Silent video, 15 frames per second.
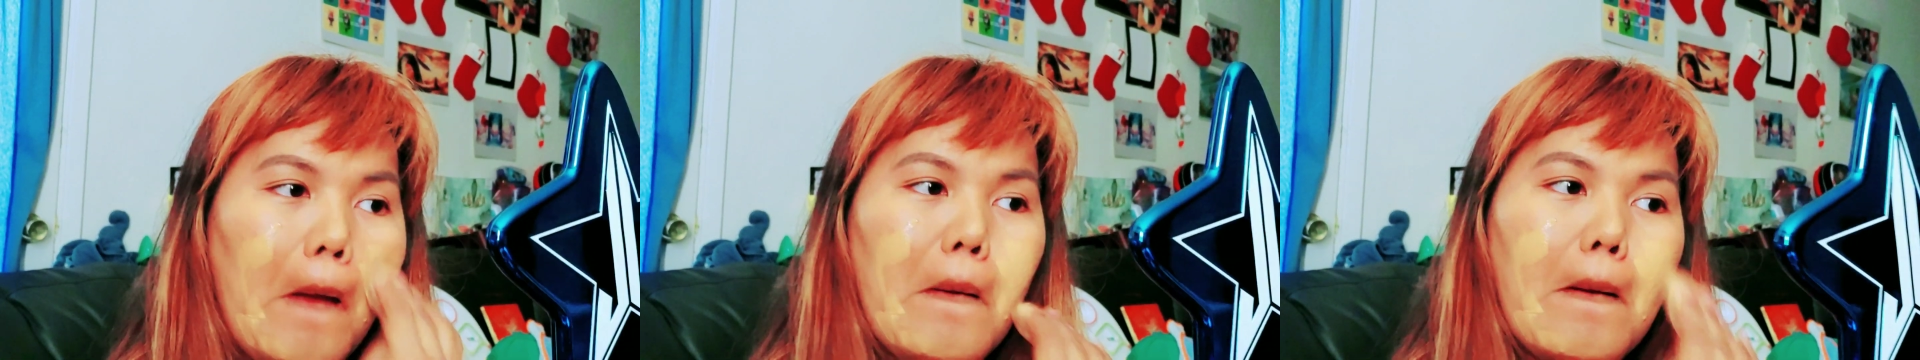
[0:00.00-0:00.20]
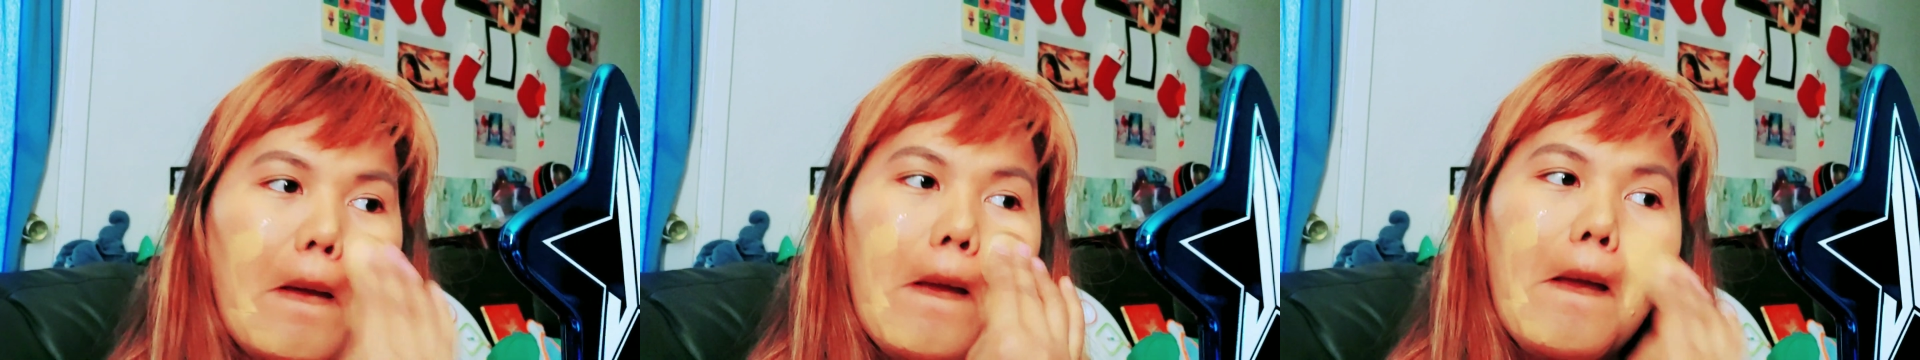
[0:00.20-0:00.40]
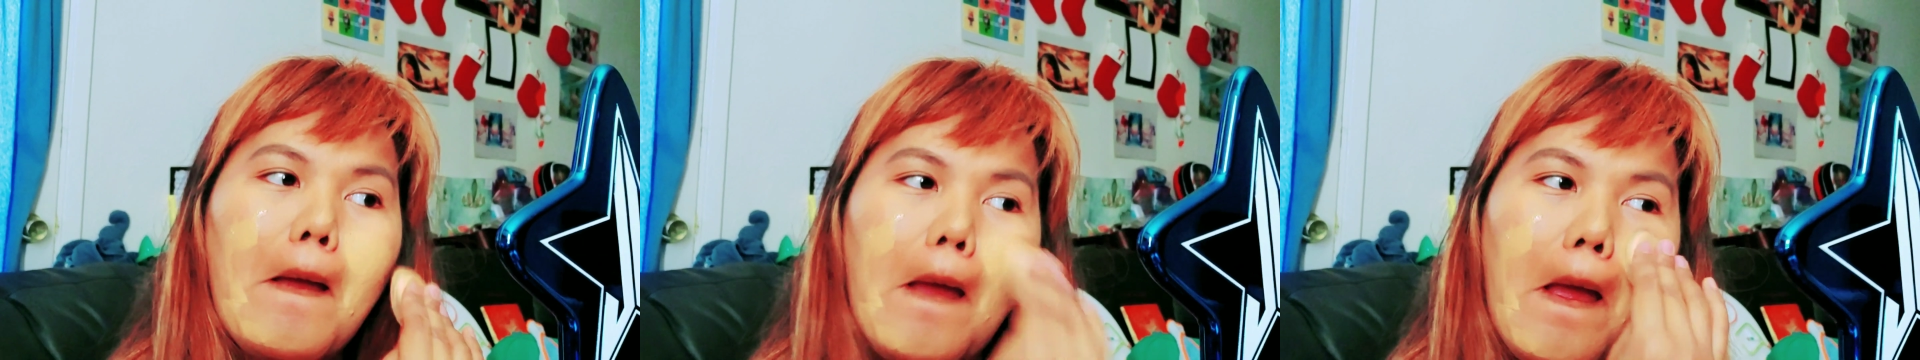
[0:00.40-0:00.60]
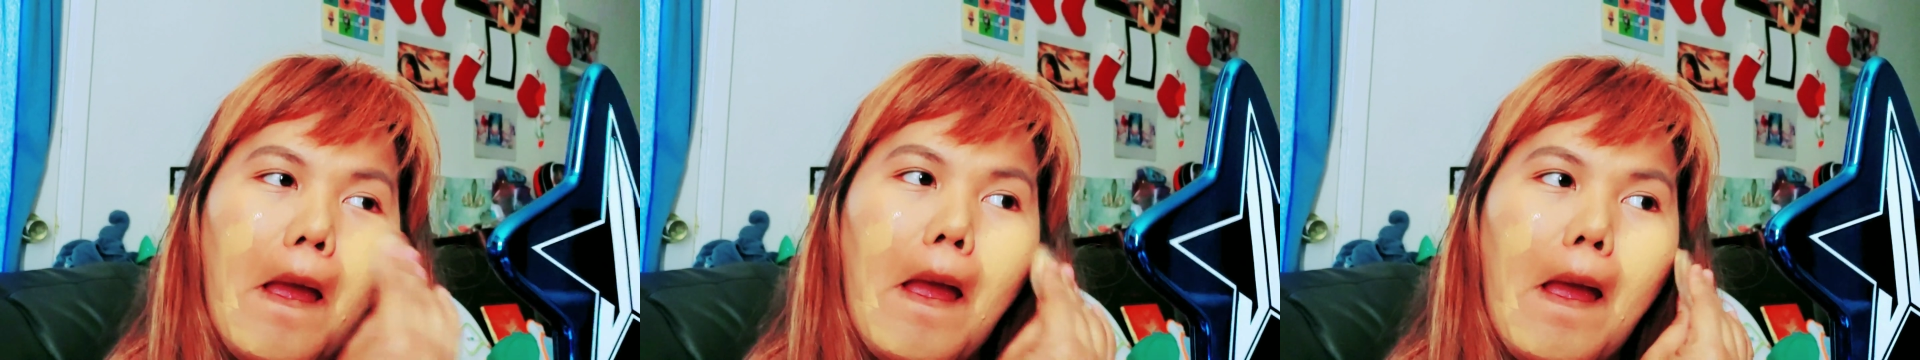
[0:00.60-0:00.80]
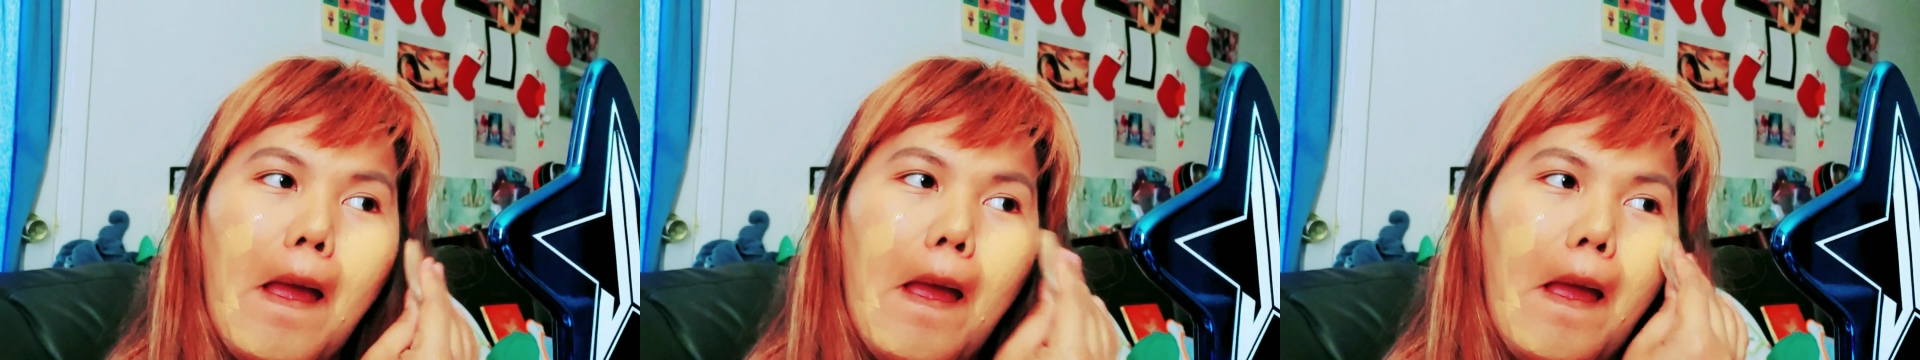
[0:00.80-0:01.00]
using
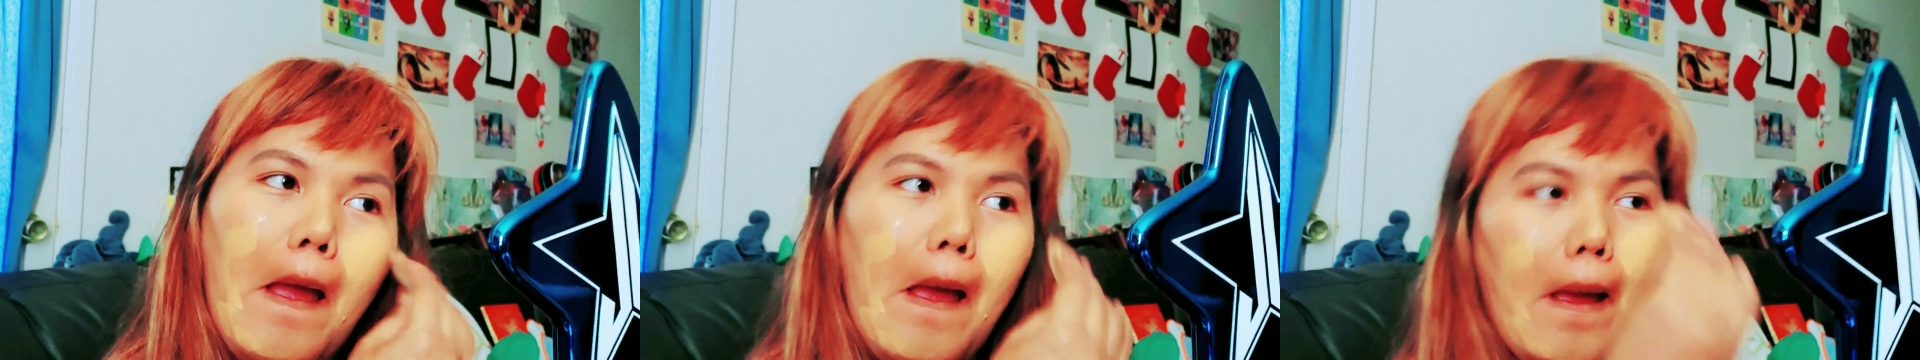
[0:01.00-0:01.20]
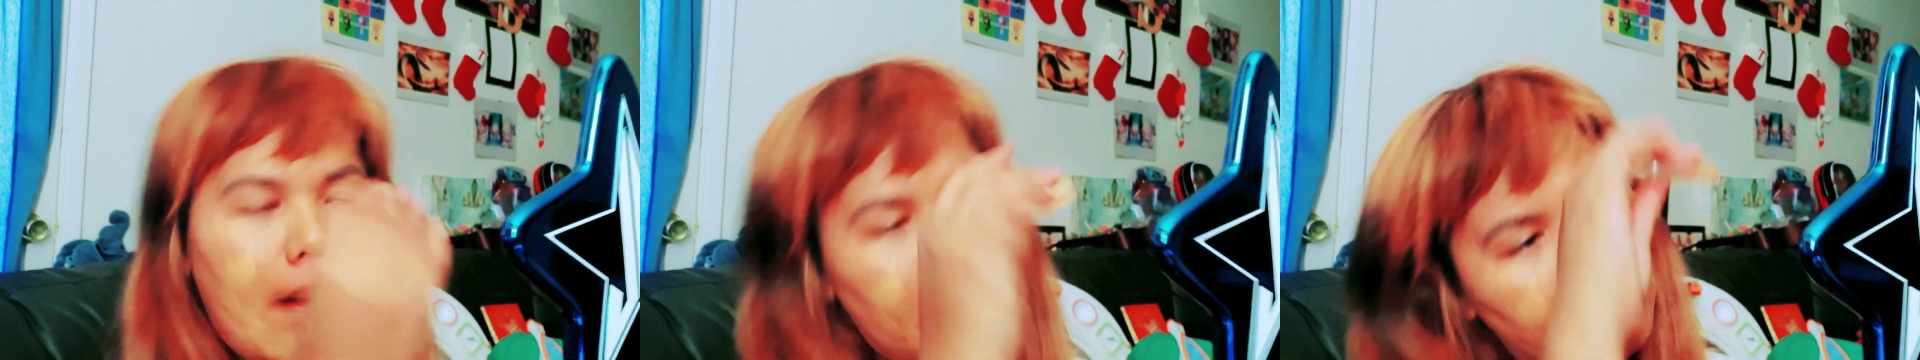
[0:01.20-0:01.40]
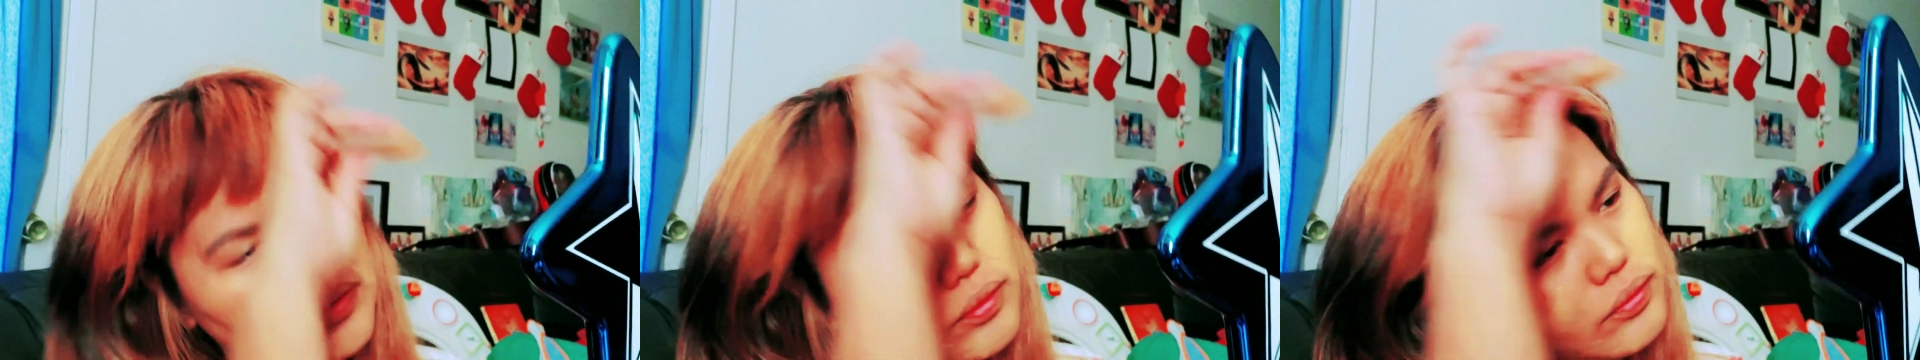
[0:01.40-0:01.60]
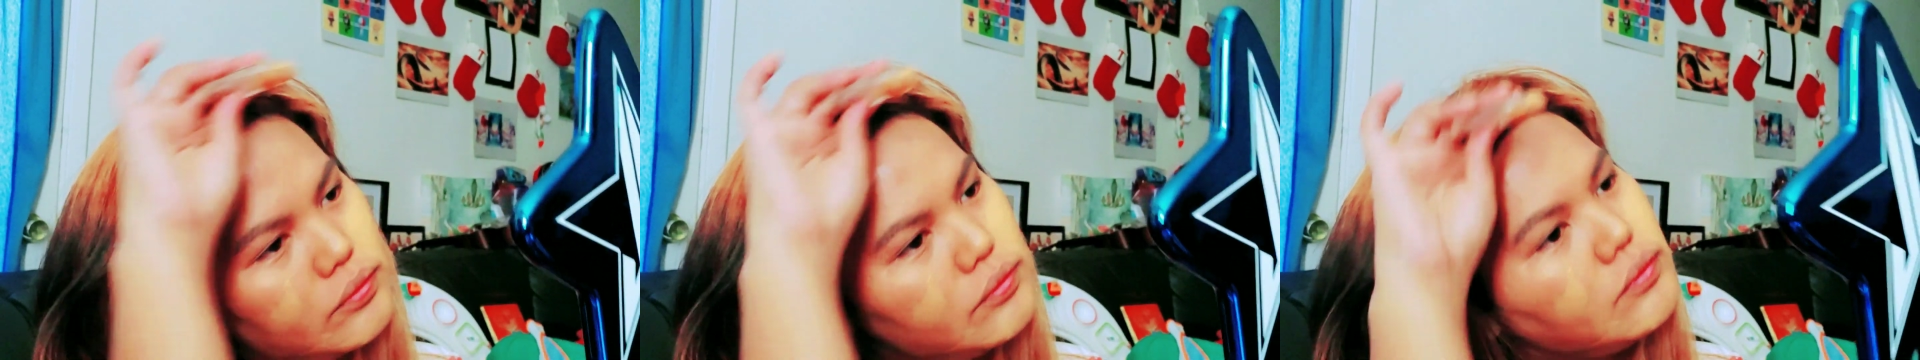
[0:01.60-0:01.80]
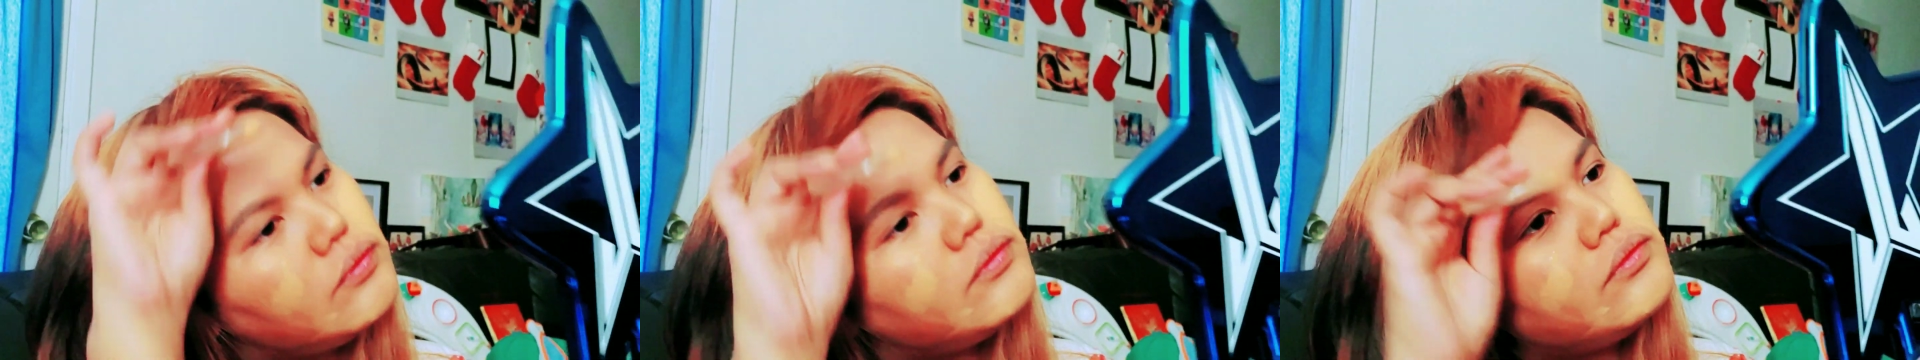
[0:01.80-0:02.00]
this sponge,
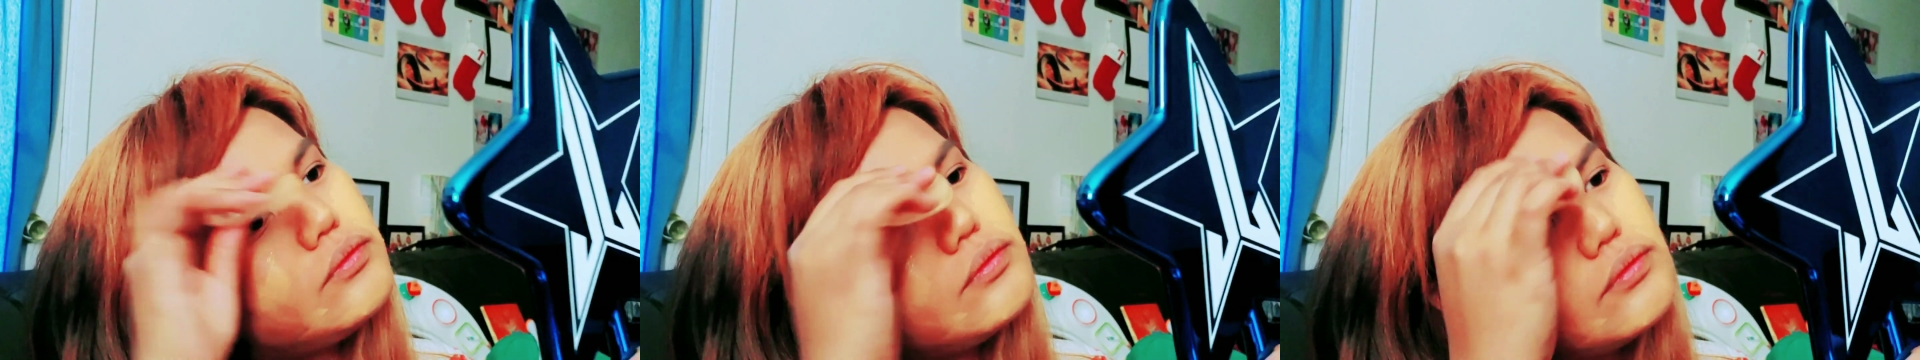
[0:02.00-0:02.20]
so